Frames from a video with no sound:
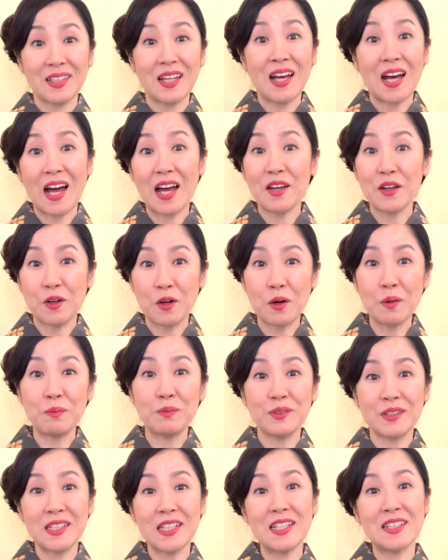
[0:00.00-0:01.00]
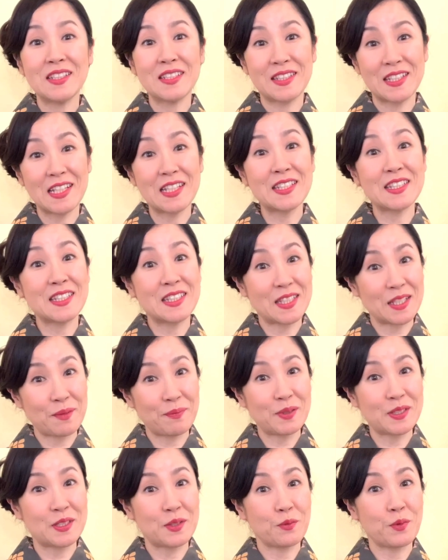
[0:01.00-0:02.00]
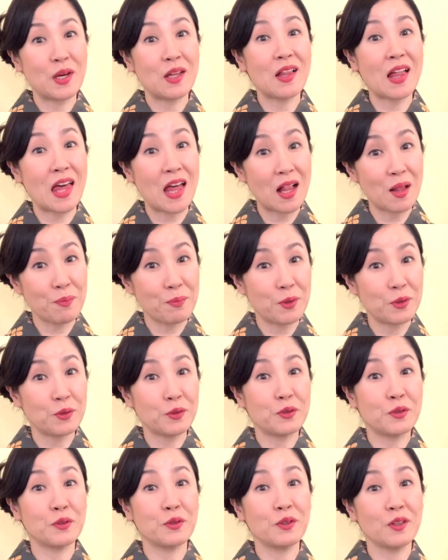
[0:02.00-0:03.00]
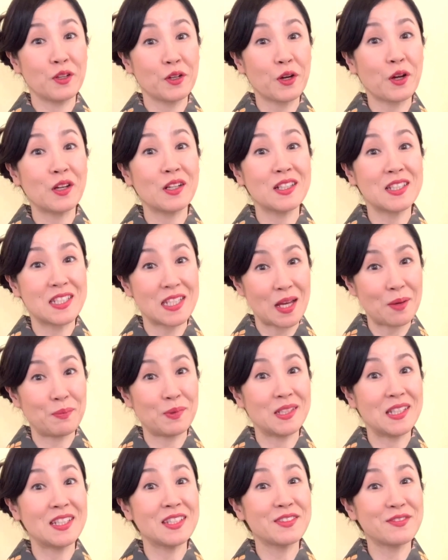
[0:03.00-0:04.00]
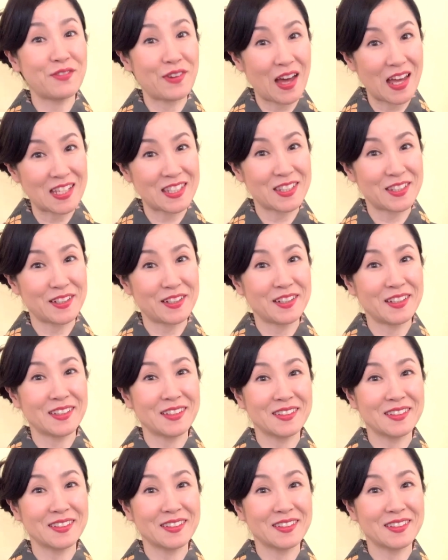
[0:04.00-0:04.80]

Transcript: I hope these 6 tips will help you to learn Japanese faster.